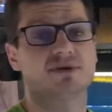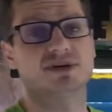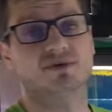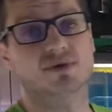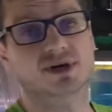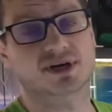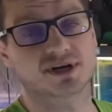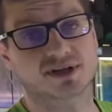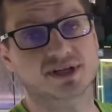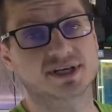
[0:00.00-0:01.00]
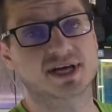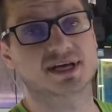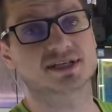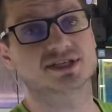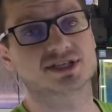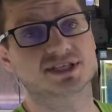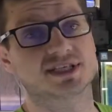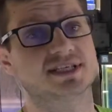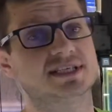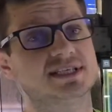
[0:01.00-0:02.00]
you're working on the tanks just as
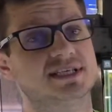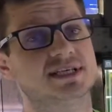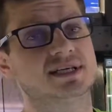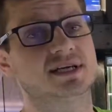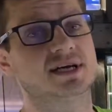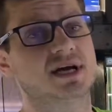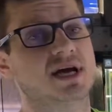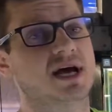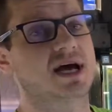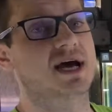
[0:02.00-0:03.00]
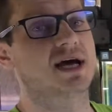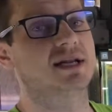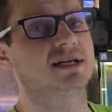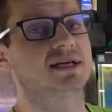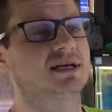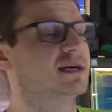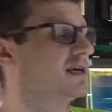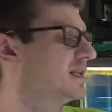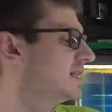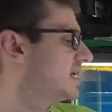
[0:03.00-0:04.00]
easy, and
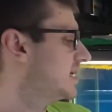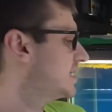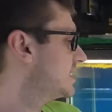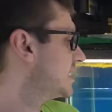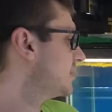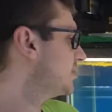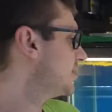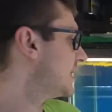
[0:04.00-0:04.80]
they end up